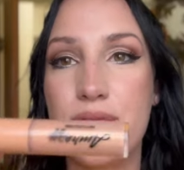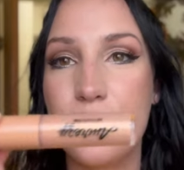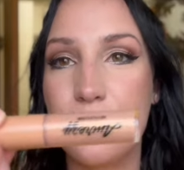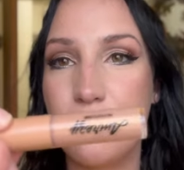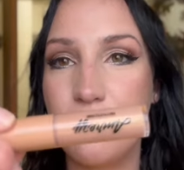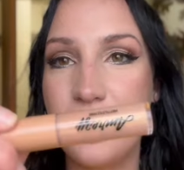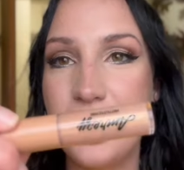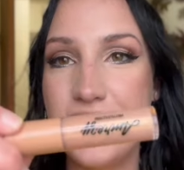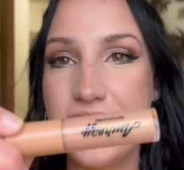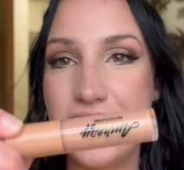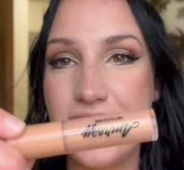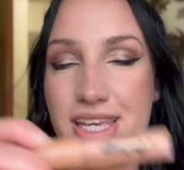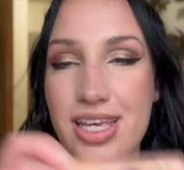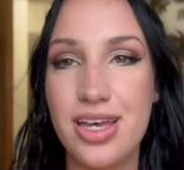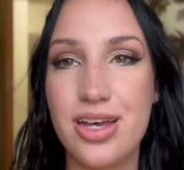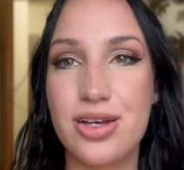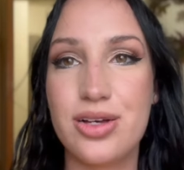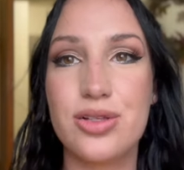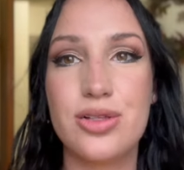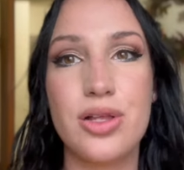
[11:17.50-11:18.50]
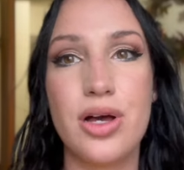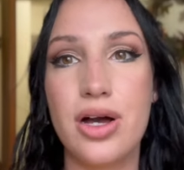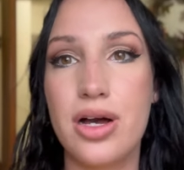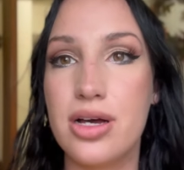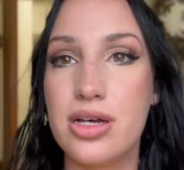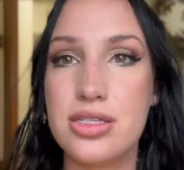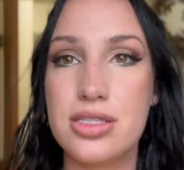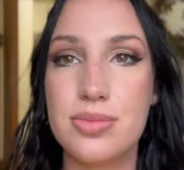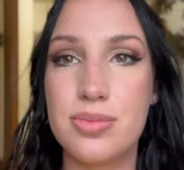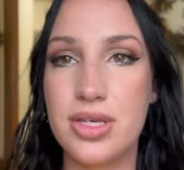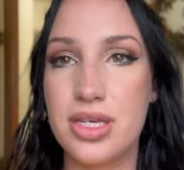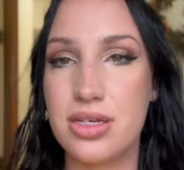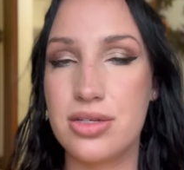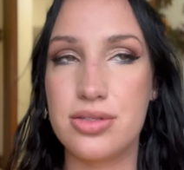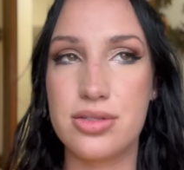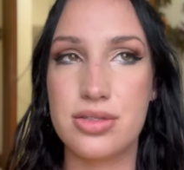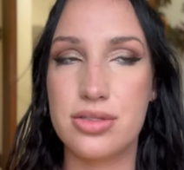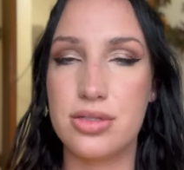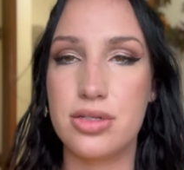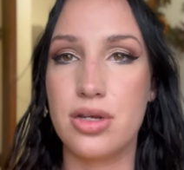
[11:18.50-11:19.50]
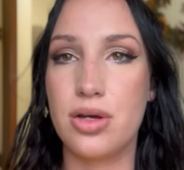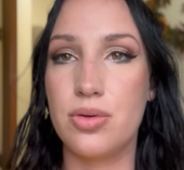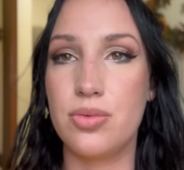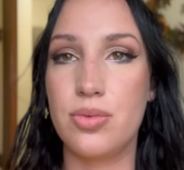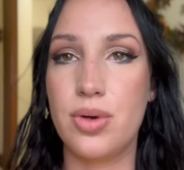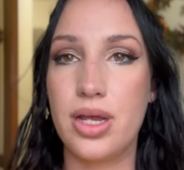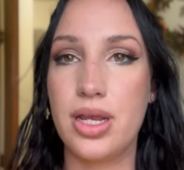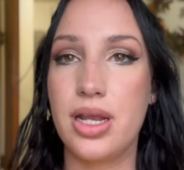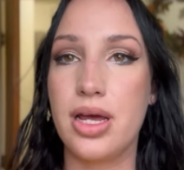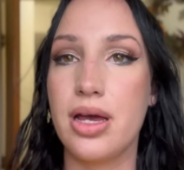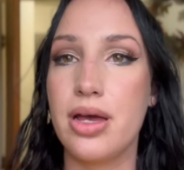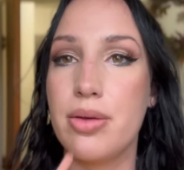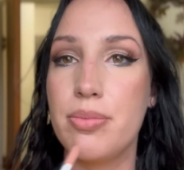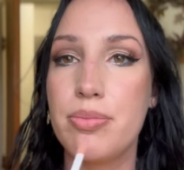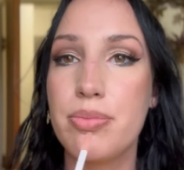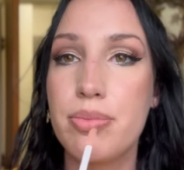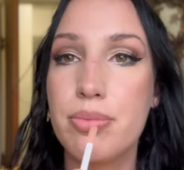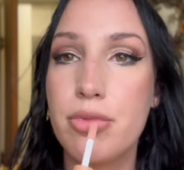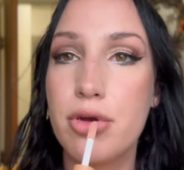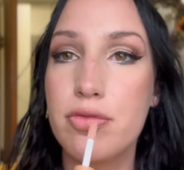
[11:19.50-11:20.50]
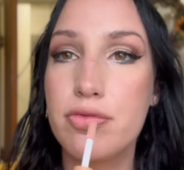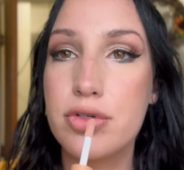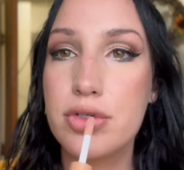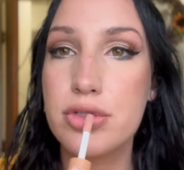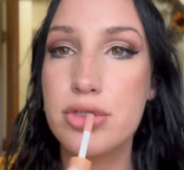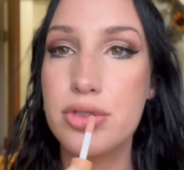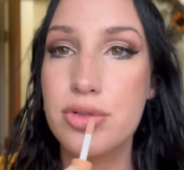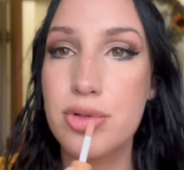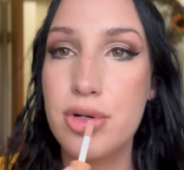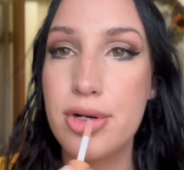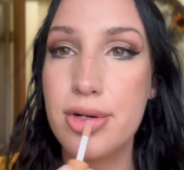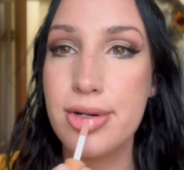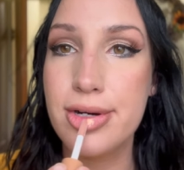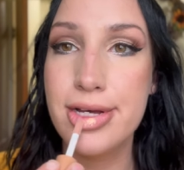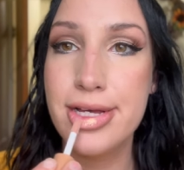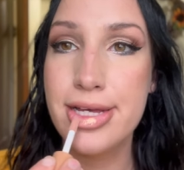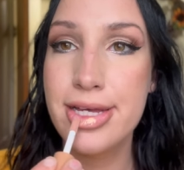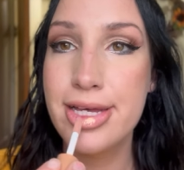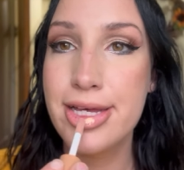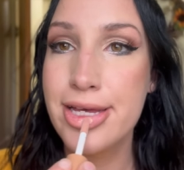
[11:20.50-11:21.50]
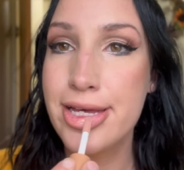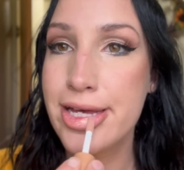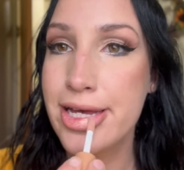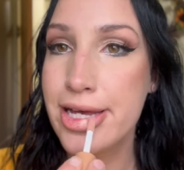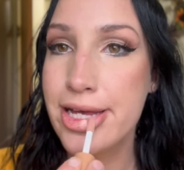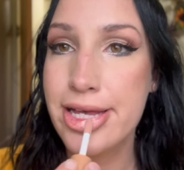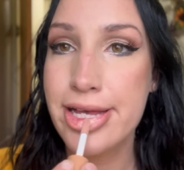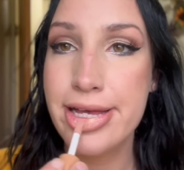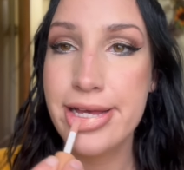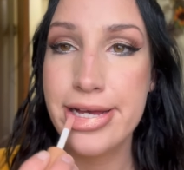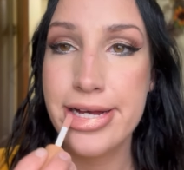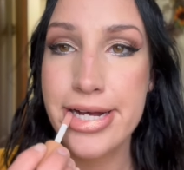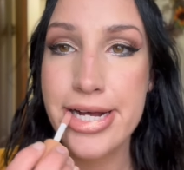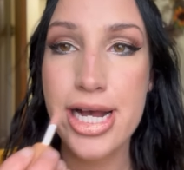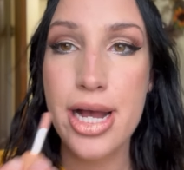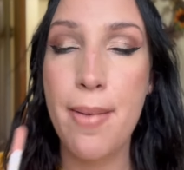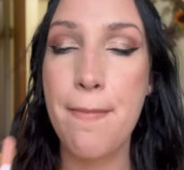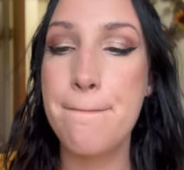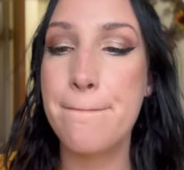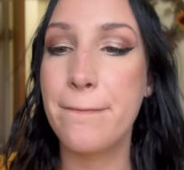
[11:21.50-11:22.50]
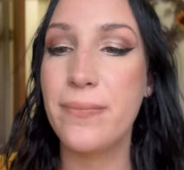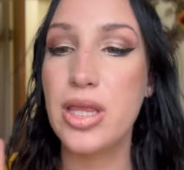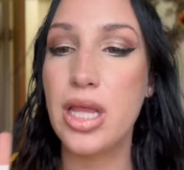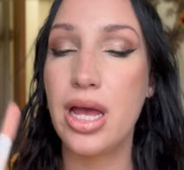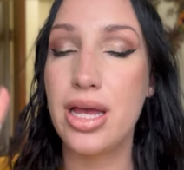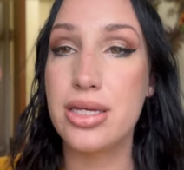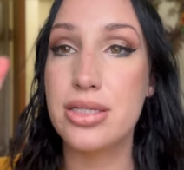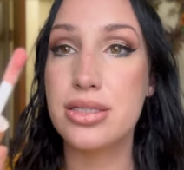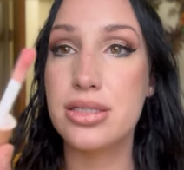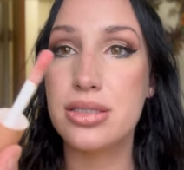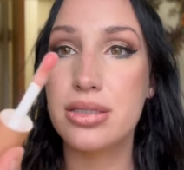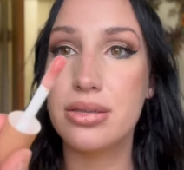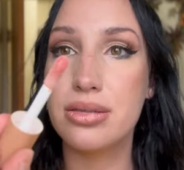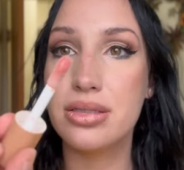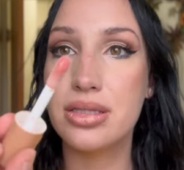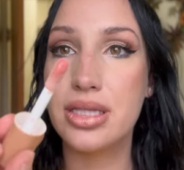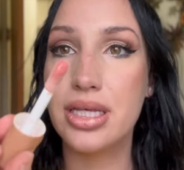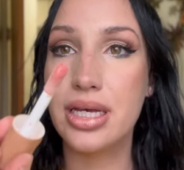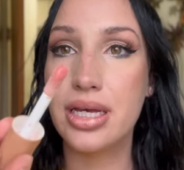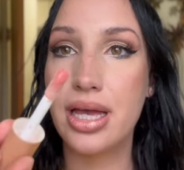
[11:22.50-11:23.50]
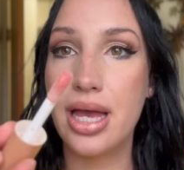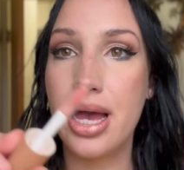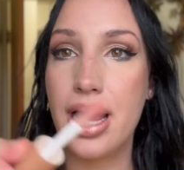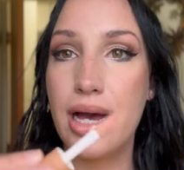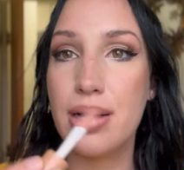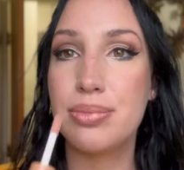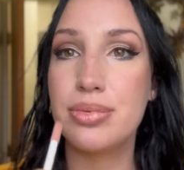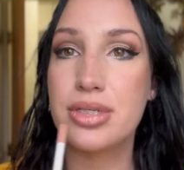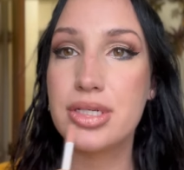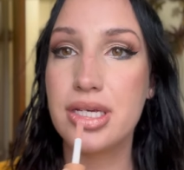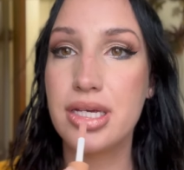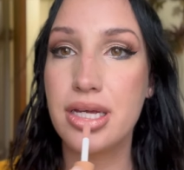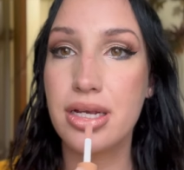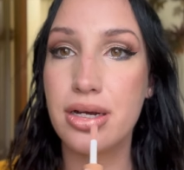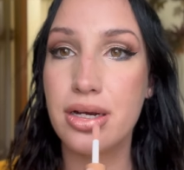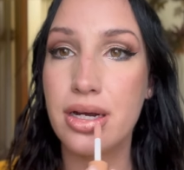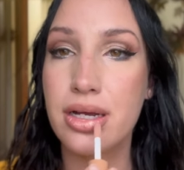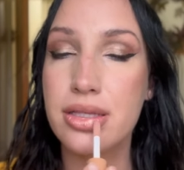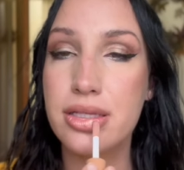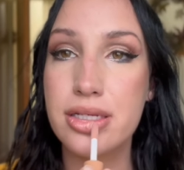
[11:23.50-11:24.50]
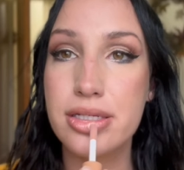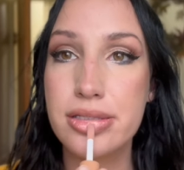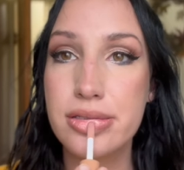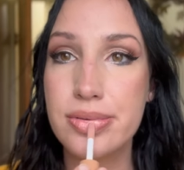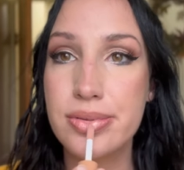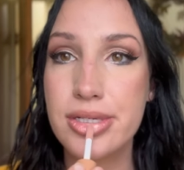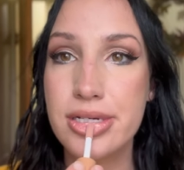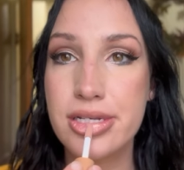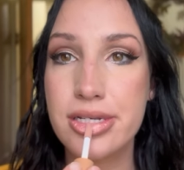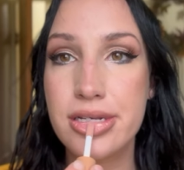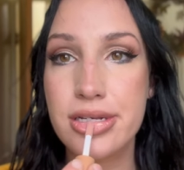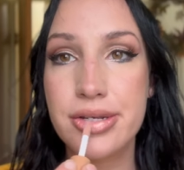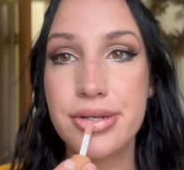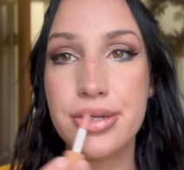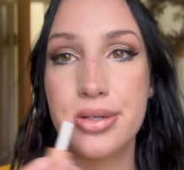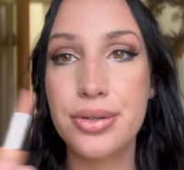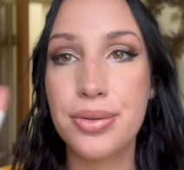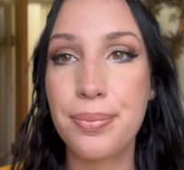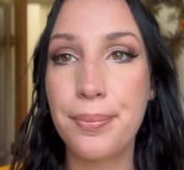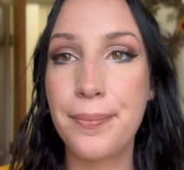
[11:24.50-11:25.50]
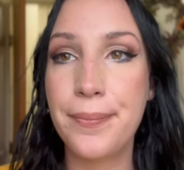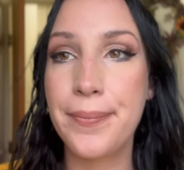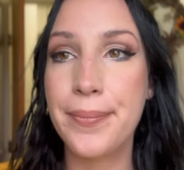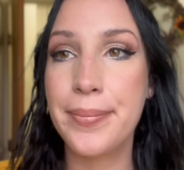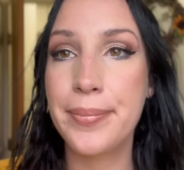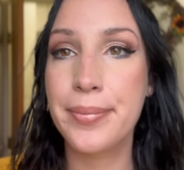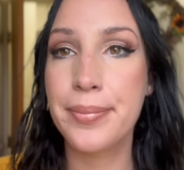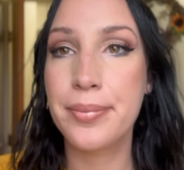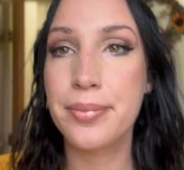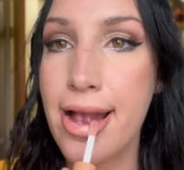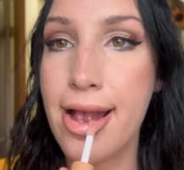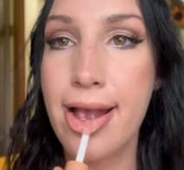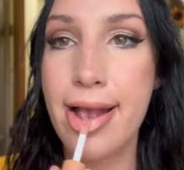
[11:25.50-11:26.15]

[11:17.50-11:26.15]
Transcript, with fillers: the Reezy Gloss because, you know, why not? Perfect duo. Nice thick applicator on this one. Okay,